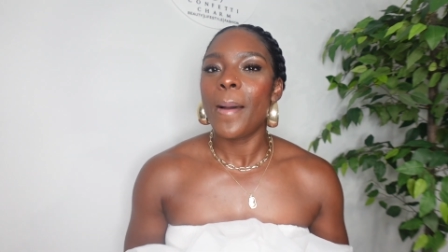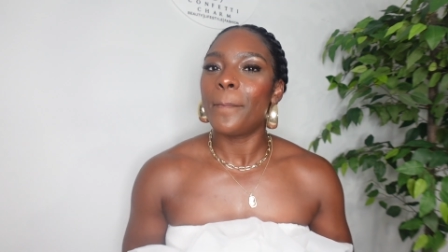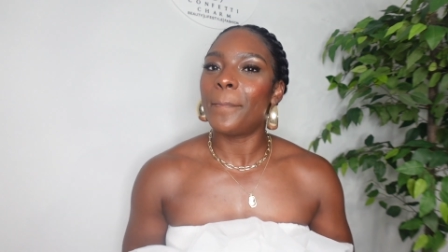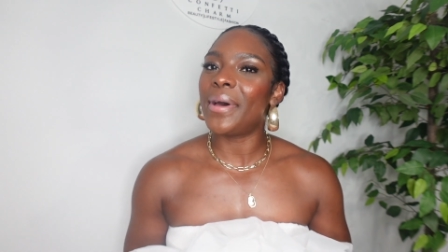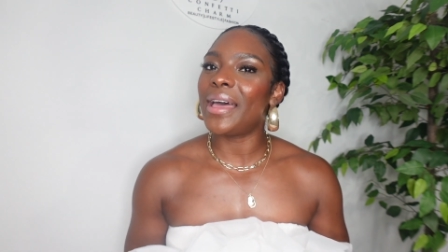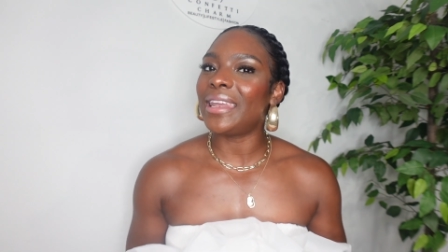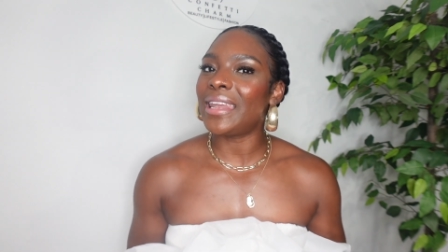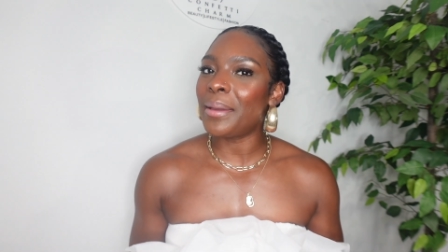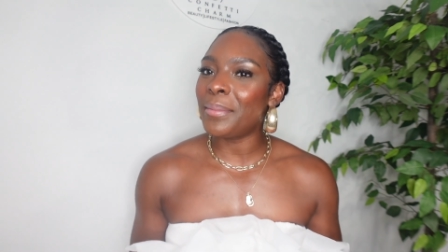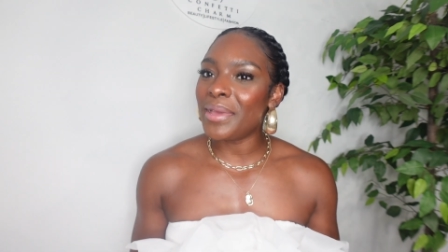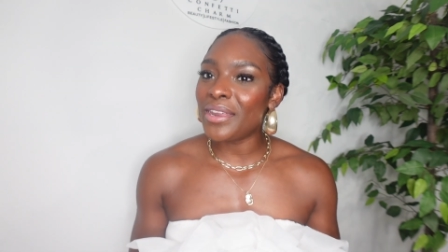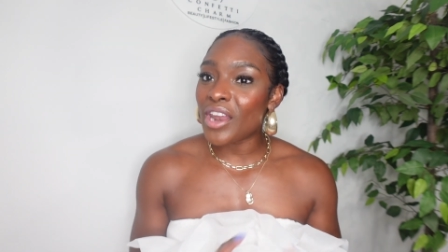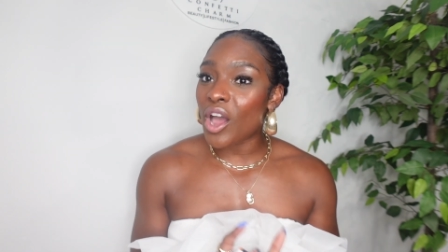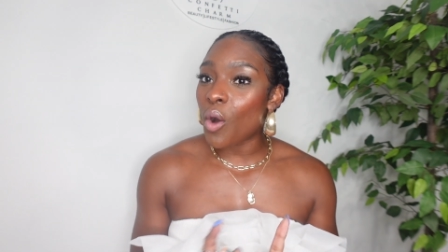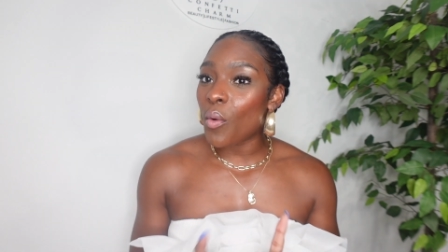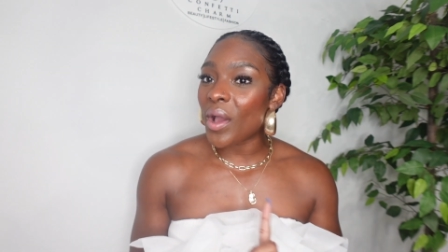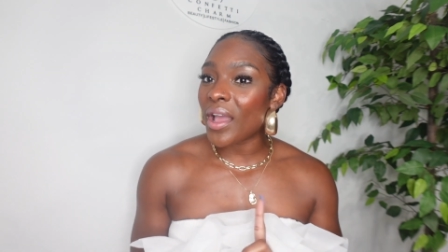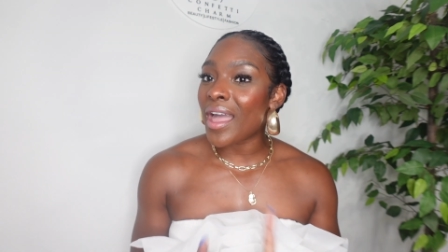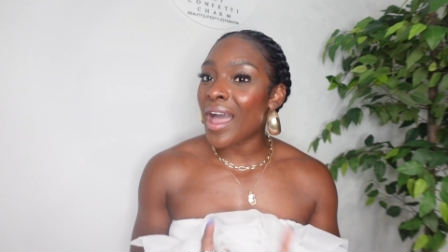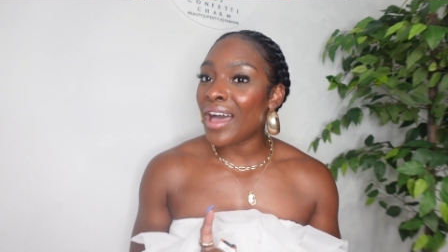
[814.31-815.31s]
But let me
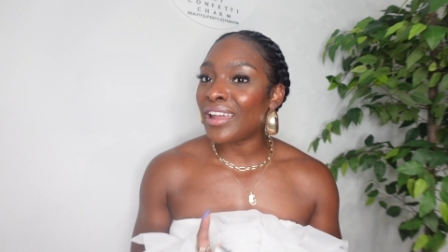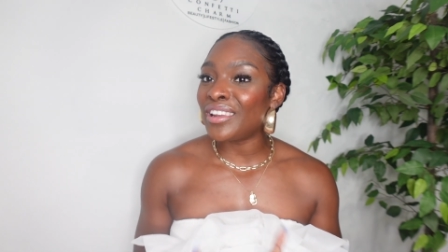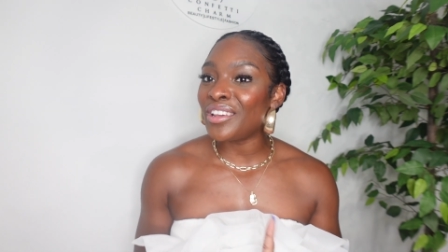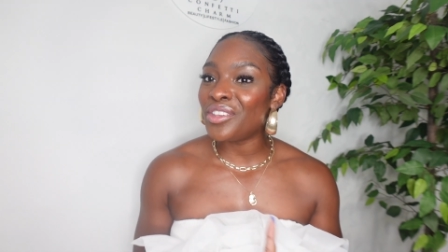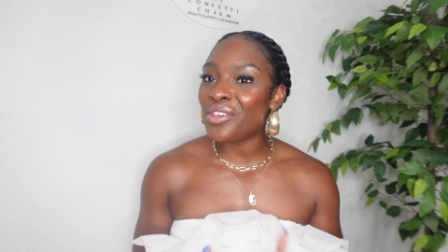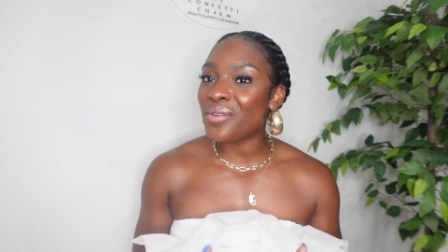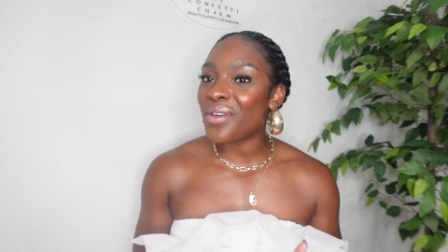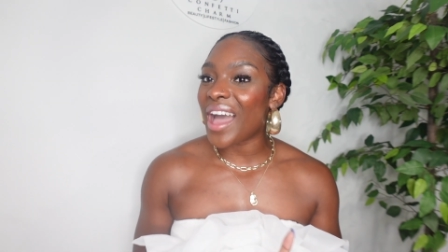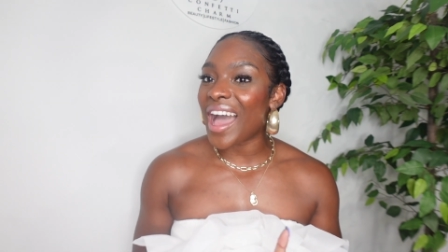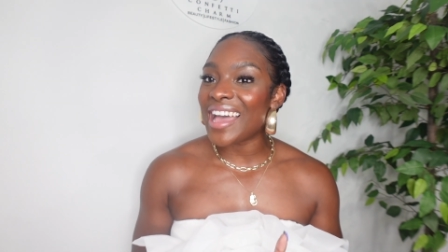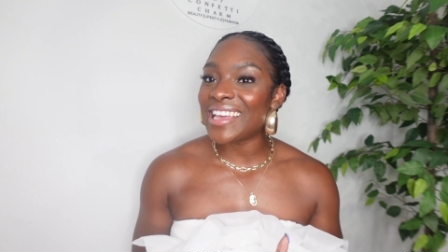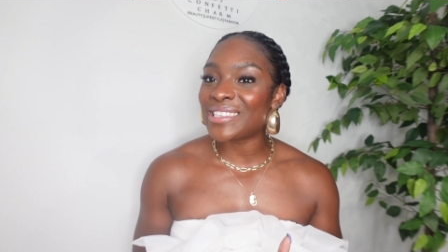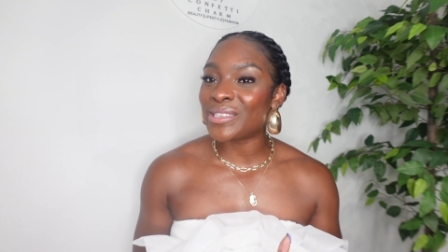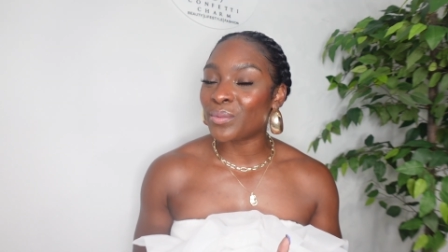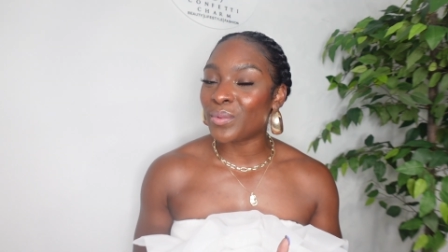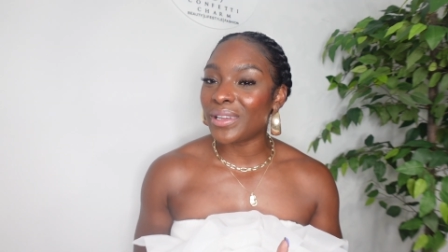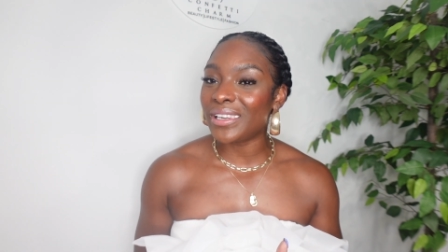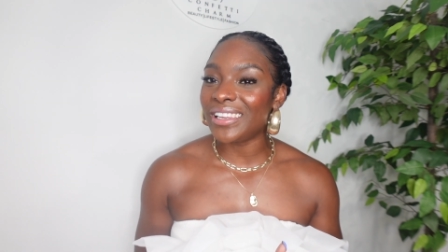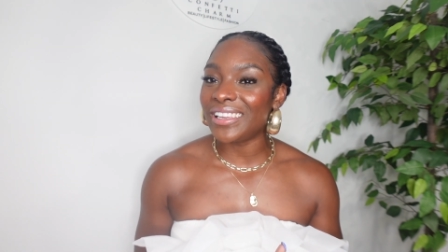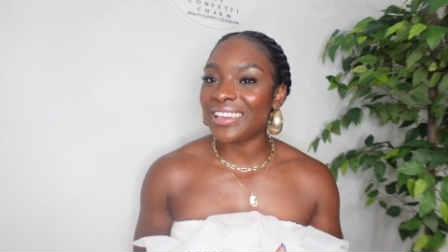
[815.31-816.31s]
know what color you guys
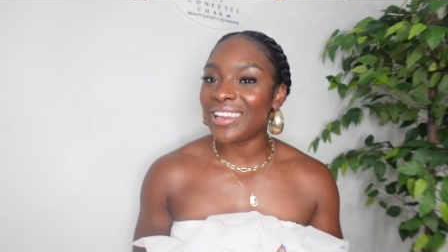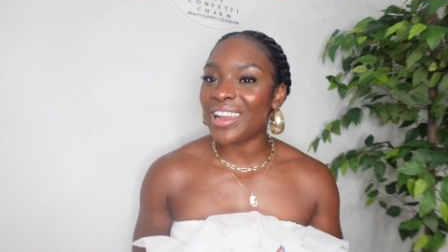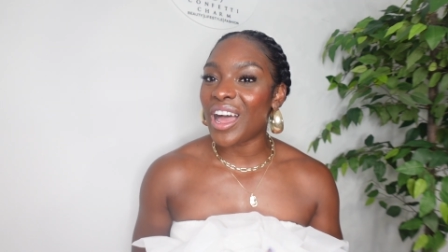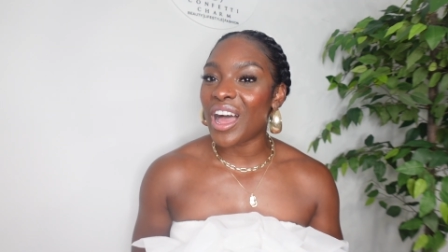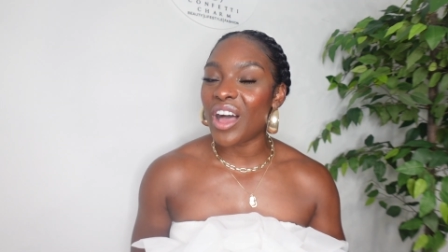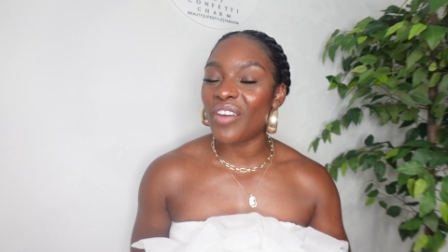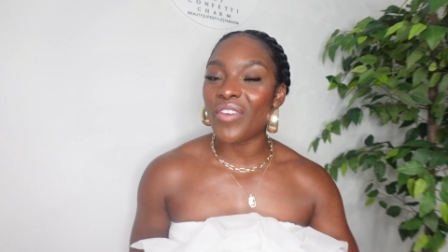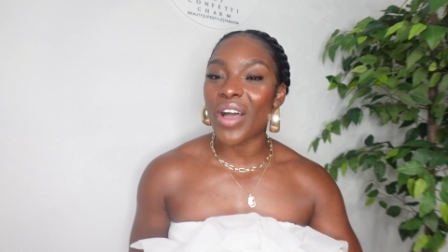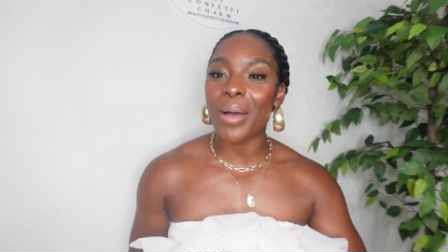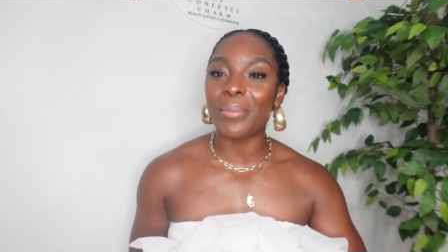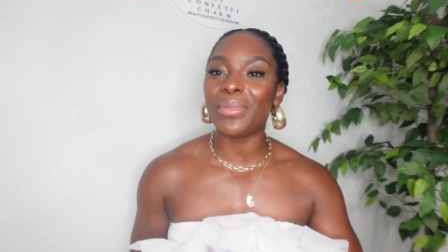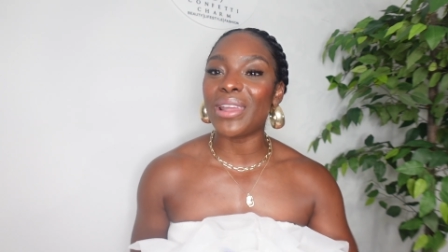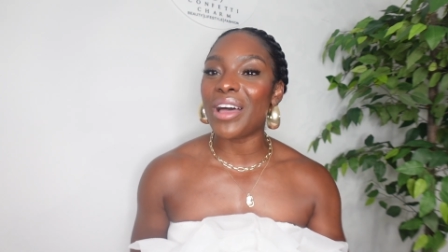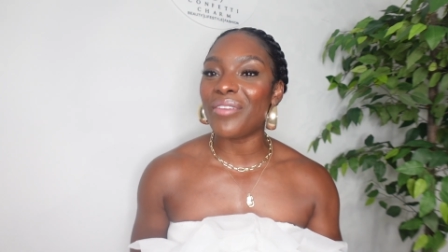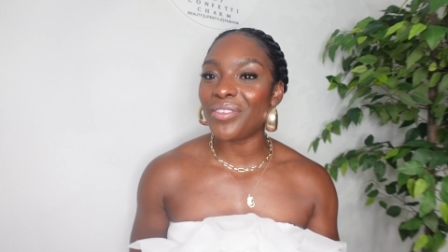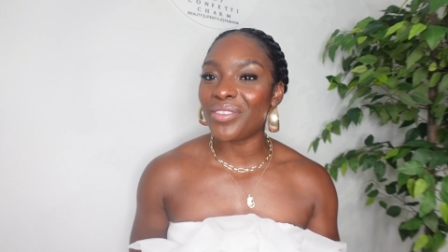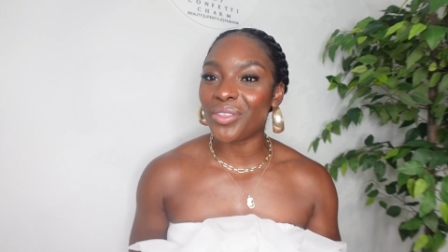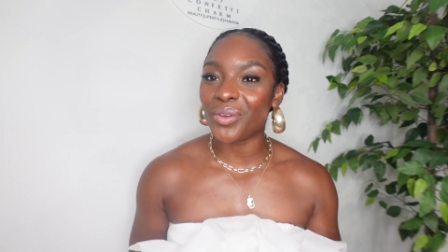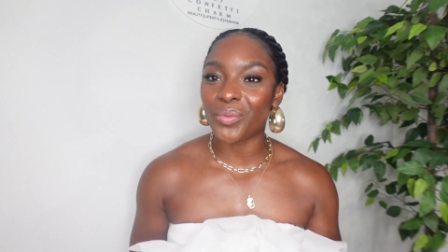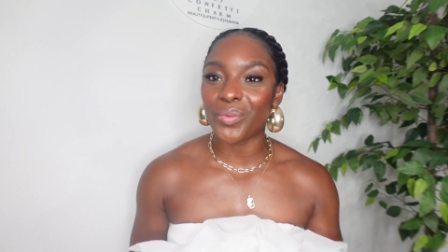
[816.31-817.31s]
really love. I'm
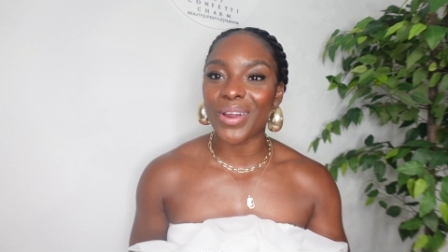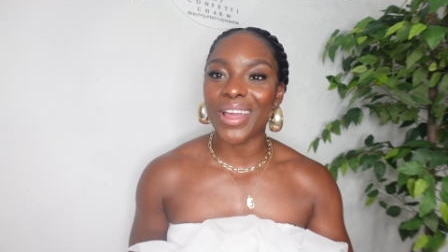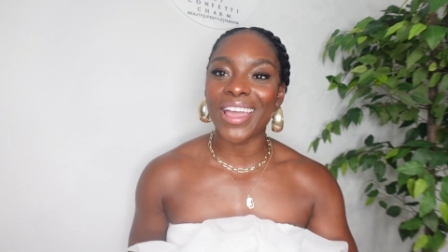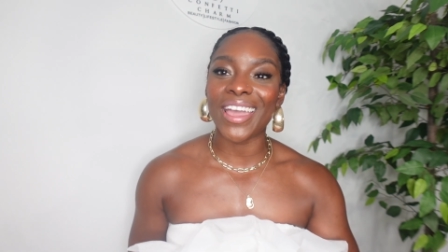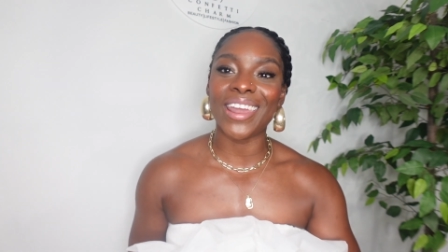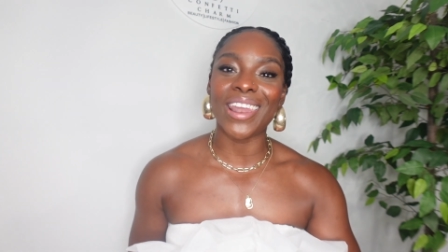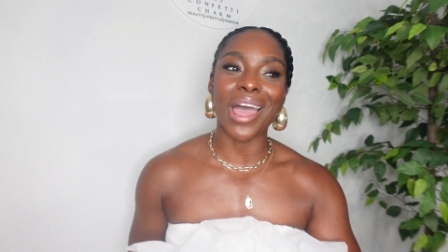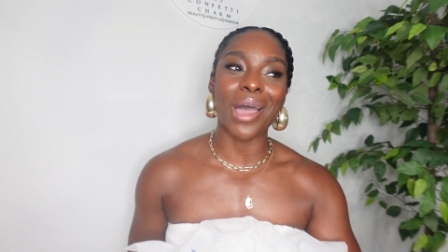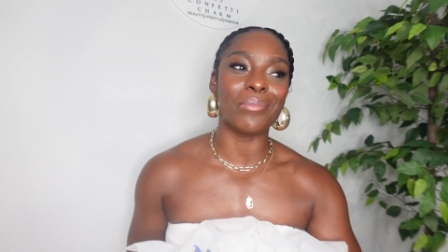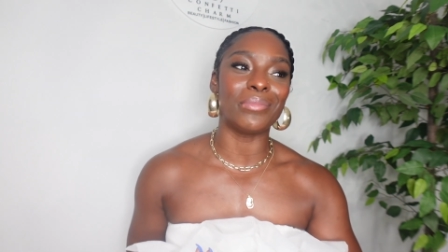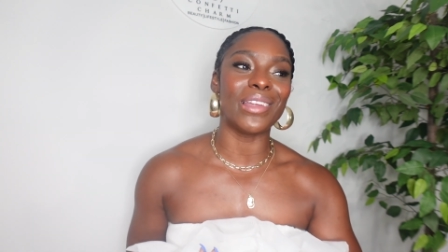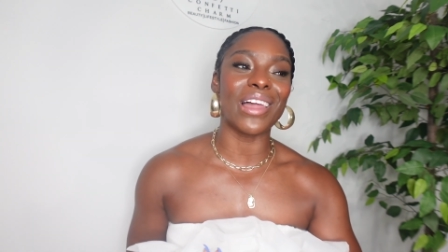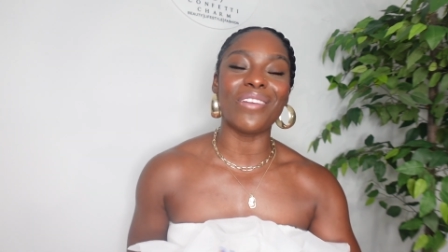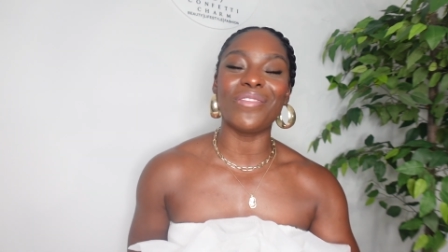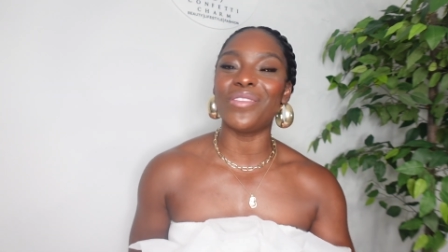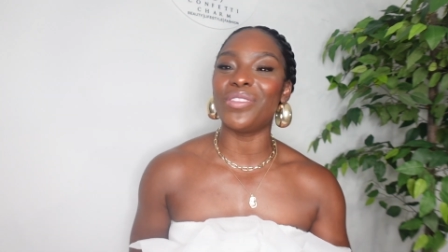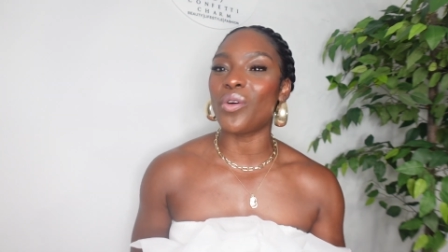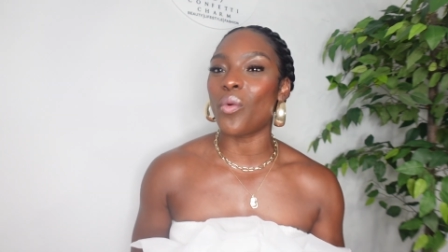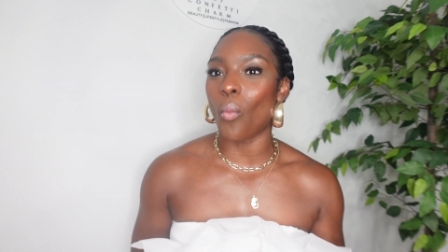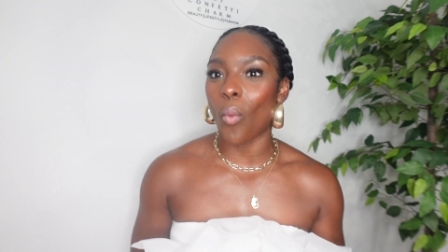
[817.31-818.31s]
loving the red, I'm
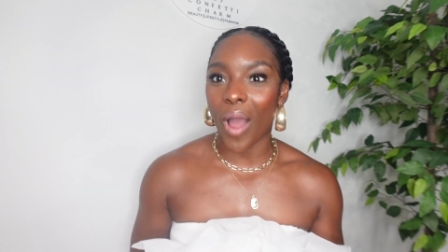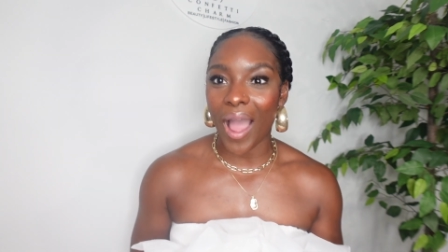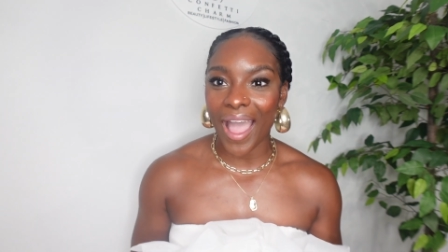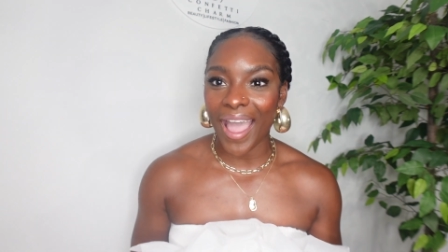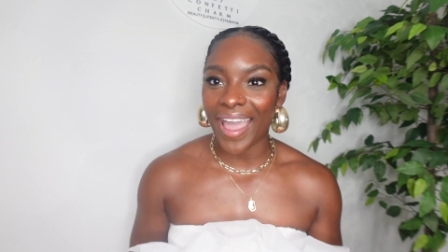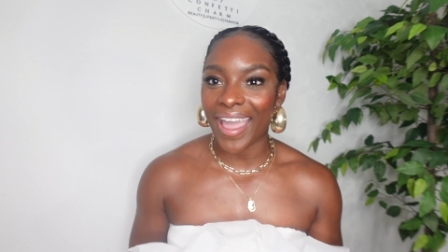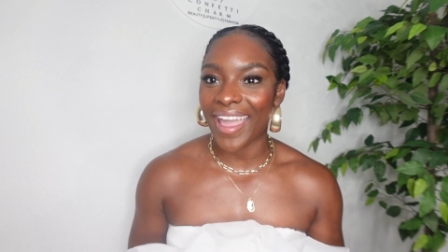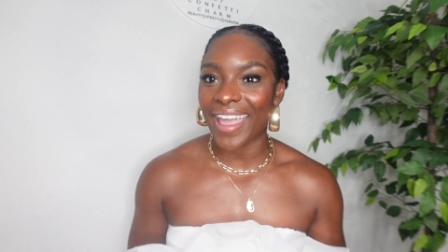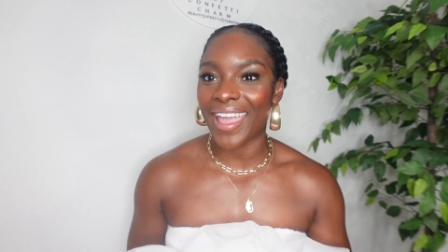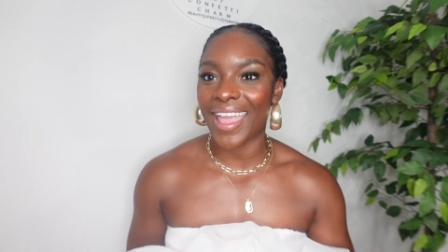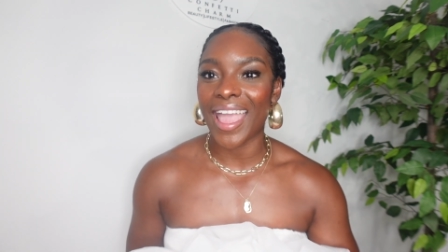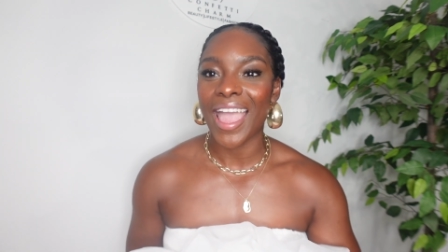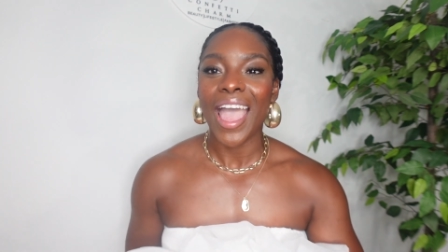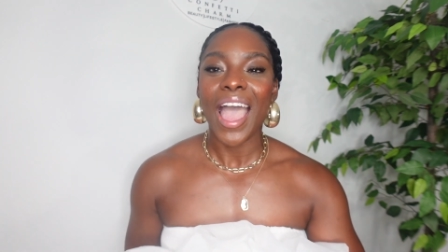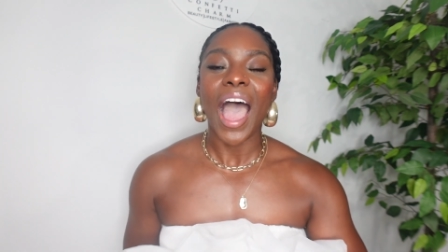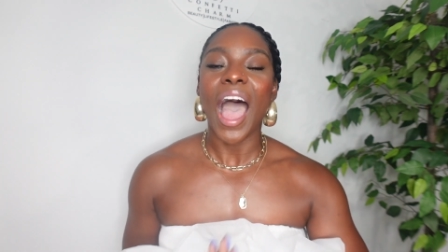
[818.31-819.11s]
loving the white.